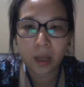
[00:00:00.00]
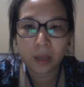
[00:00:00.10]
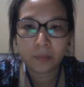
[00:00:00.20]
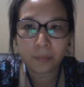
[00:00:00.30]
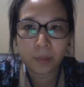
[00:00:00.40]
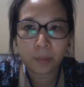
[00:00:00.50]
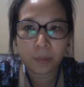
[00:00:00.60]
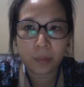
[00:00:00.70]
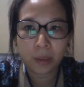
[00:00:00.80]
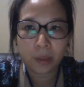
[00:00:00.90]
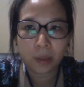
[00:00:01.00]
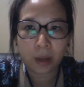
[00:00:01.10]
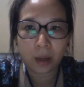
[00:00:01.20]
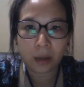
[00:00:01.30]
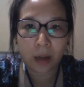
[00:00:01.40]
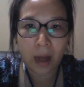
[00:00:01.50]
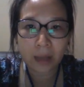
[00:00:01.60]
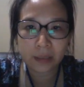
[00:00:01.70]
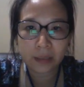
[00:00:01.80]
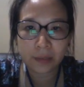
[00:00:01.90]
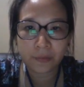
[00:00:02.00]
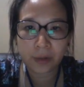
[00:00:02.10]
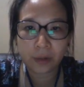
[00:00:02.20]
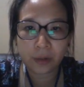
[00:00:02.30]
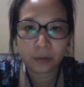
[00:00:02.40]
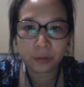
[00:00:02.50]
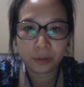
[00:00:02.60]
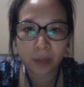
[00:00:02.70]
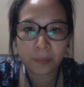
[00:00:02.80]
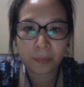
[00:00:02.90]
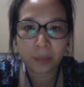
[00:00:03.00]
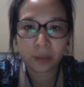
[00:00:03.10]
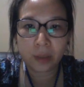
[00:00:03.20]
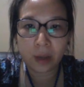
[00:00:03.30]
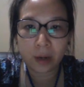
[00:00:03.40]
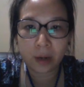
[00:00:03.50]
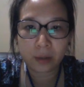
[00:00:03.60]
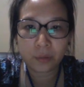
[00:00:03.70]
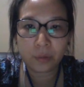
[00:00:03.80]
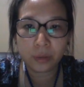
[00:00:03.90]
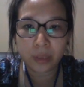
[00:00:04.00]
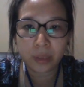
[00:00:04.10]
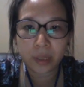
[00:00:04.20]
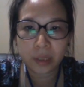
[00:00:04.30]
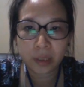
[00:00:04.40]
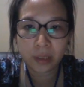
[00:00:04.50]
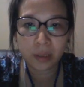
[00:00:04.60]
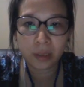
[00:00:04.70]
We will ask the vendor to submit their quotation,